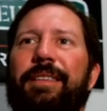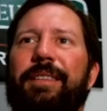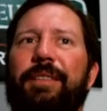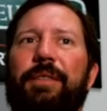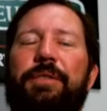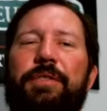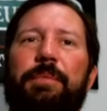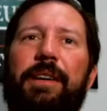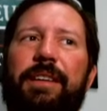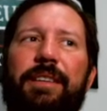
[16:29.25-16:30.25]
lose your
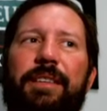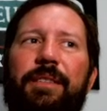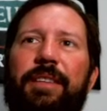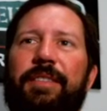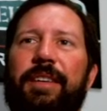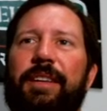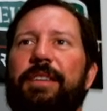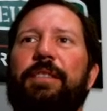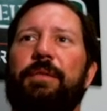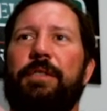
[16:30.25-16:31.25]
money the
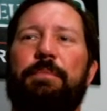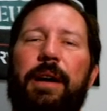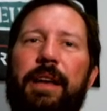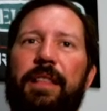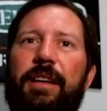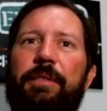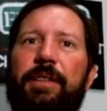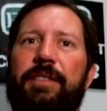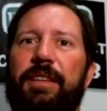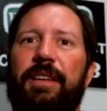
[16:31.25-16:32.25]
second you buy the
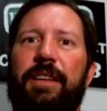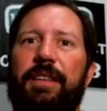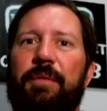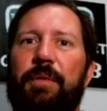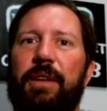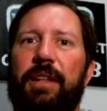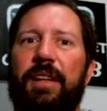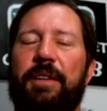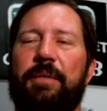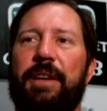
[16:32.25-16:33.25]
lottery ticket, and then when the
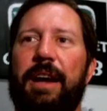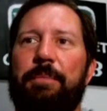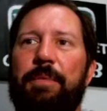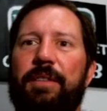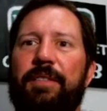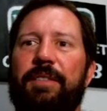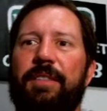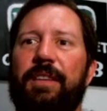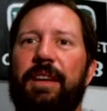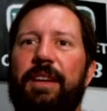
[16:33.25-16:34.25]
lottery happens
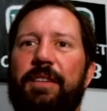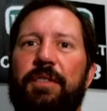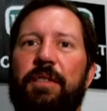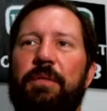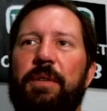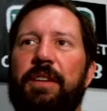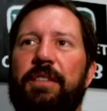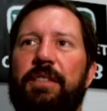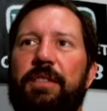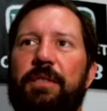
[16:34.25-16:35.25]
and you don't
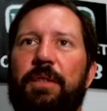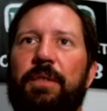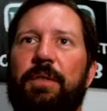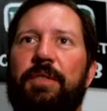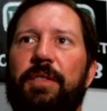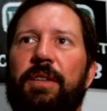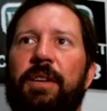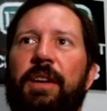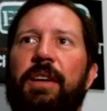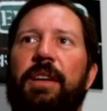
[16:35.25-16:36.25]
win, you lose. So
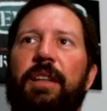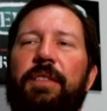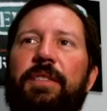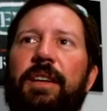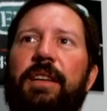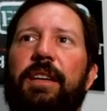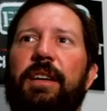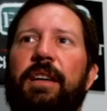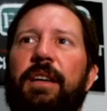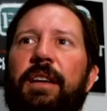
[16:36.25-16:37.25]
it looks like
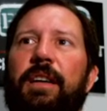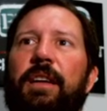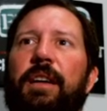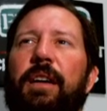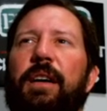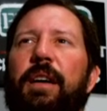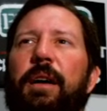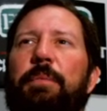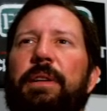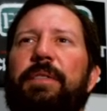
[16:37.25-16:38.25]

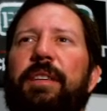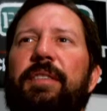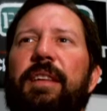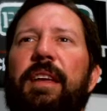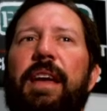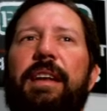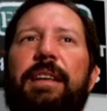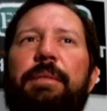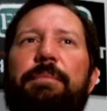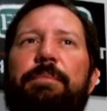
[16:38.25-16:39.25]
I believe they said
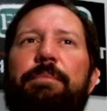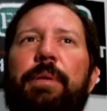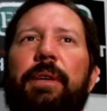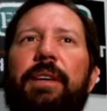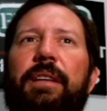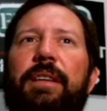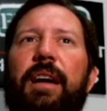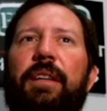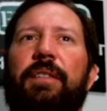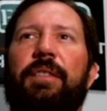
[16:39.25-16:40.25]
$80 billion.
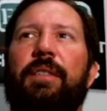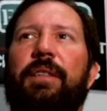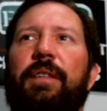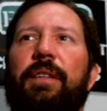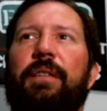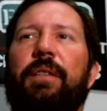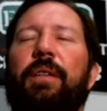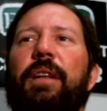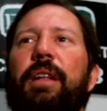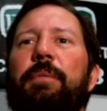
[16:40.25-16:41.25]

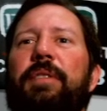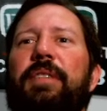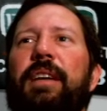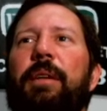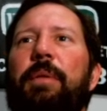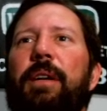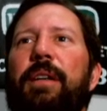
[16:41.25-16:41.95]
Hold on, let me see how much.